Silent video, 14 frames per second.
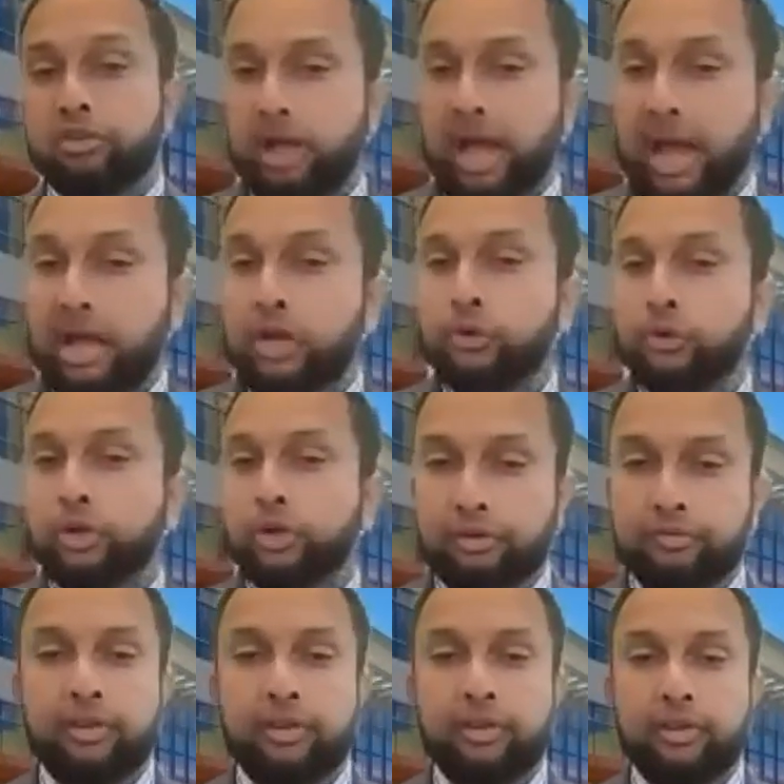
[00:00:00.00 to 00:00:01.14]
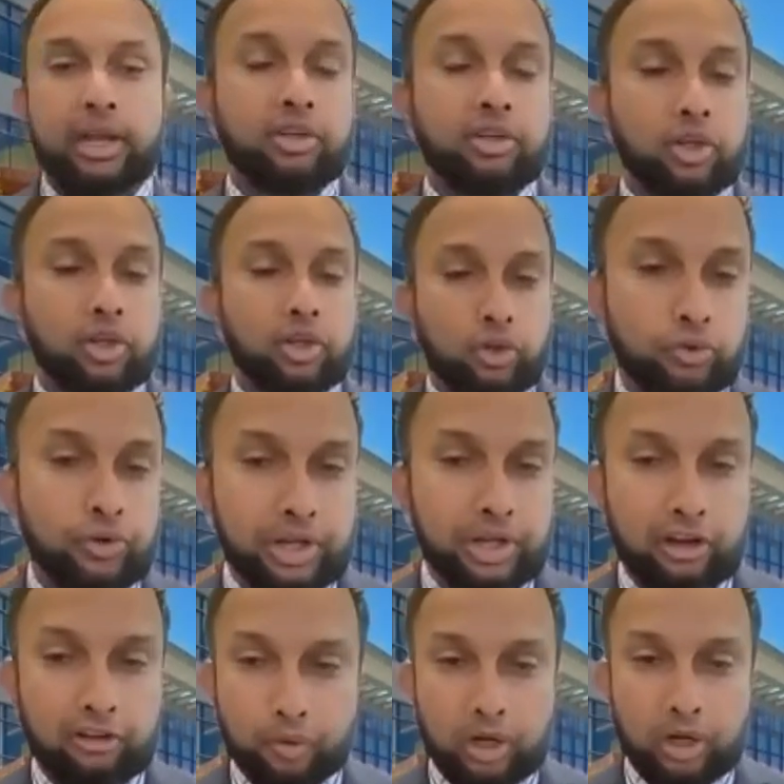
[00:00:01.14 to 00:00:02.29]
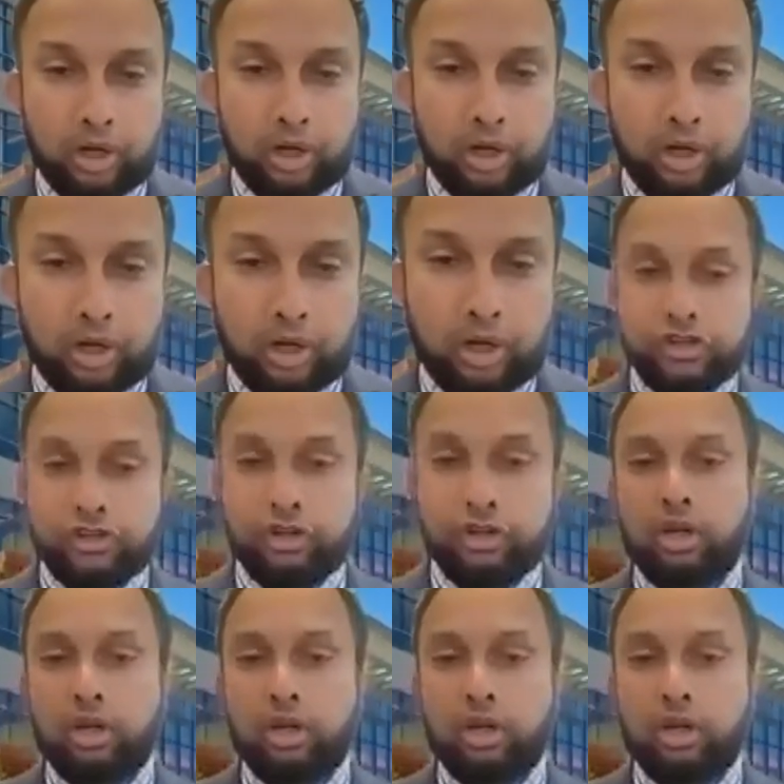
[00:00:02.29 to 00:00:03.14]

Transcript: accurately reflects the degree of portal hypertension,